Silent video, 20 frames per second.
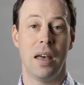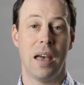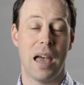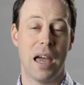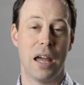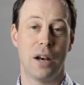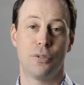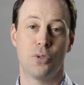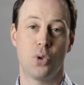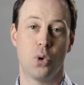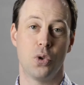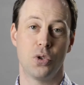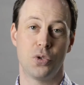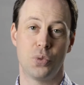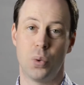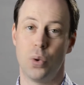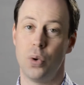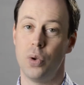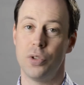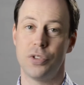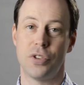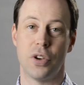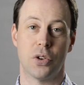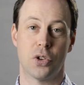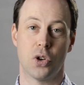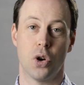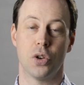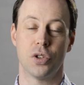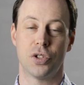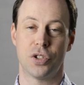And of course, we're also
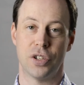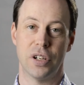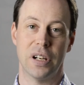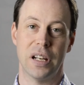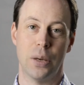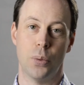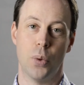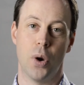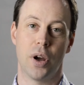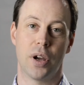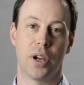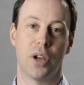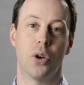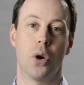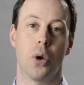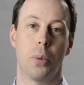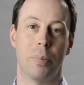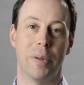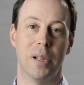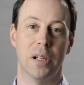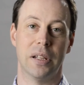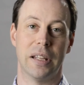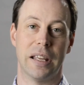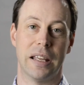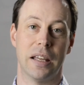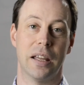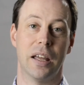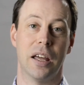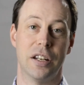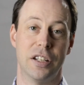constantly working on
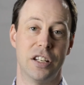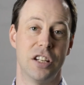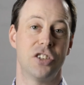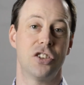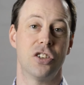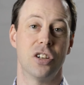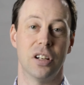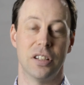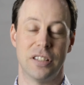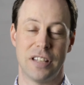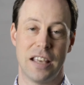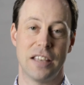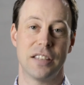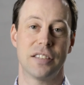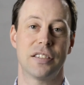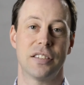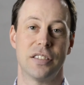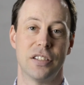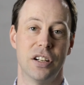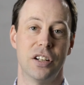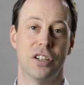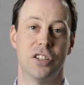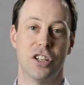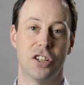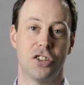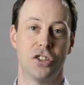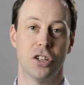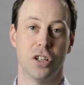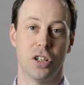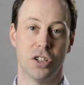building additional tests and
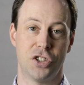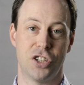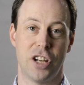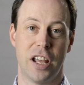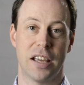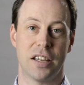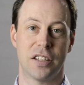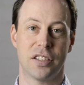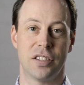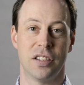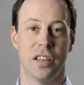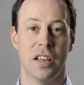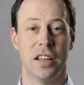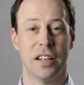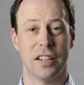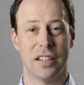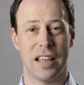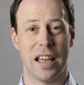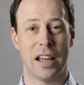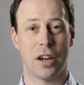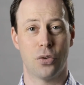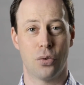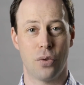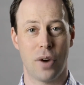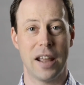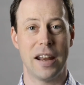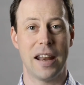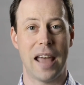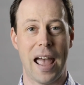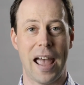additional checks to get
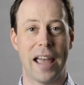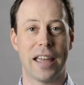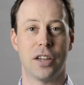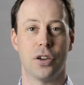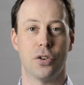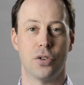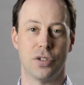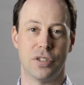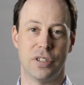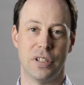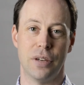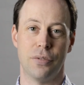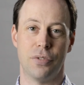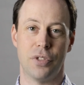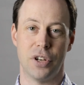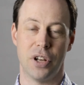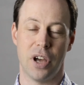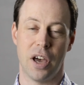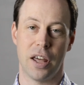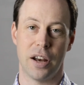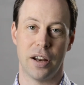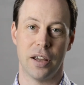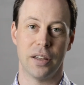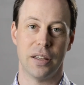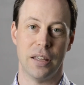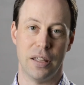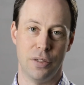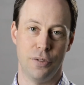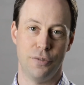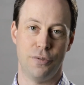greater accuracy of the data
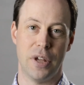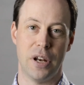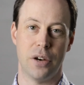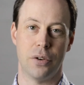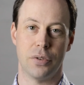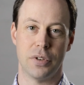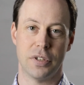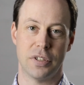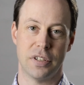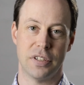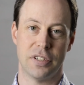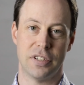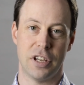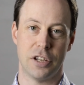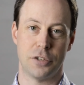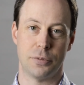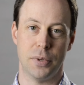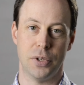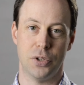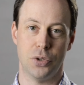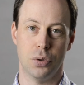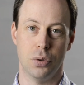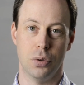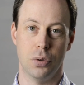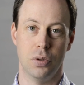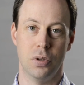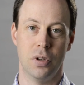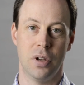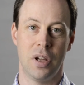in the vendor risk assessment tool.